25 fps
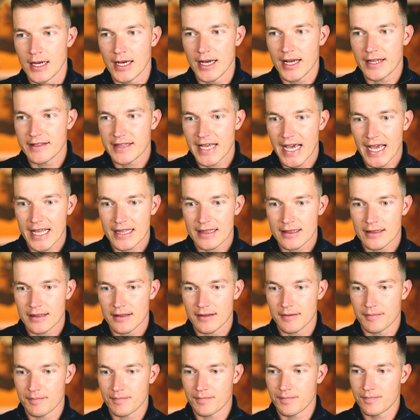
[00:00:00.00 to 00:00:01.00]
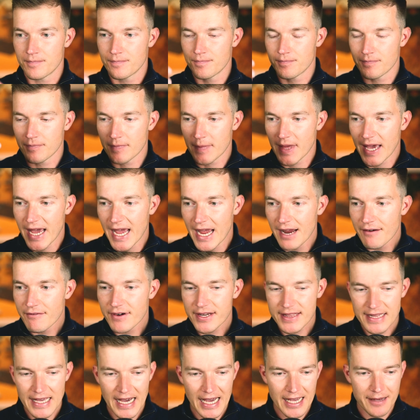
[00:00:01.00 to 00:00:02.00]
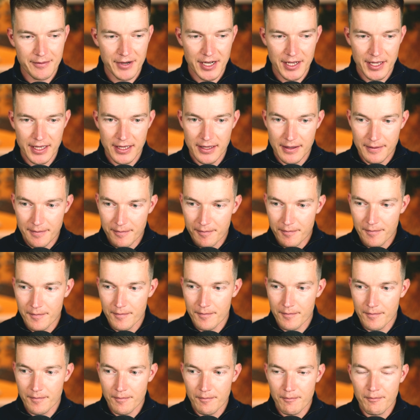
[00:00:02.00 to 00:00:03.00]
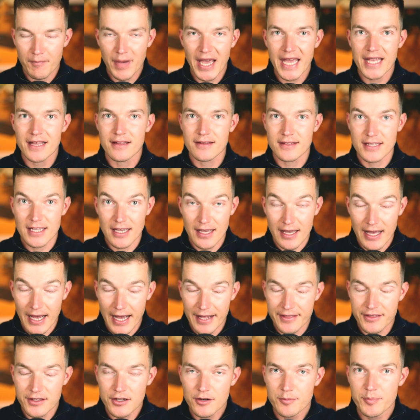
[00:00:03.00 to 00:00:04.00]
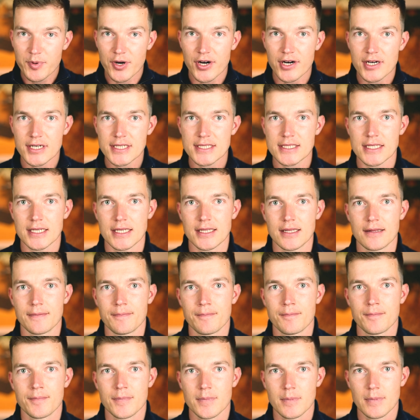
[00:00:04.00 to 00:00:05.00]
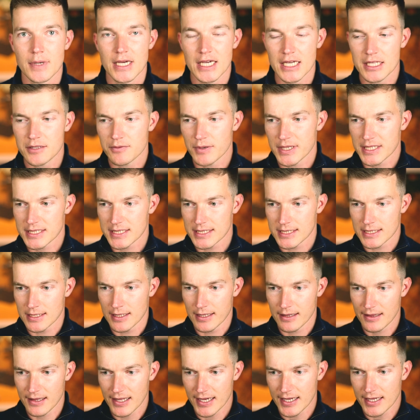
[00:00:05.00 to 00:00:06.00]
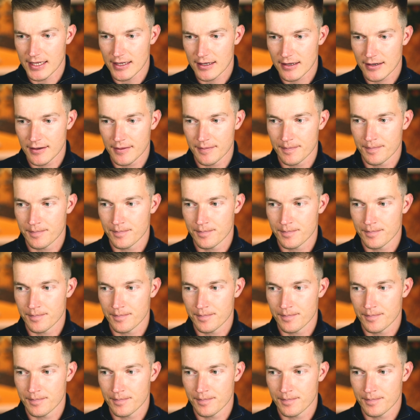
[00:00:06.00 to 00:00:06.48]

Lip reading: And then every time I met a new person, it was like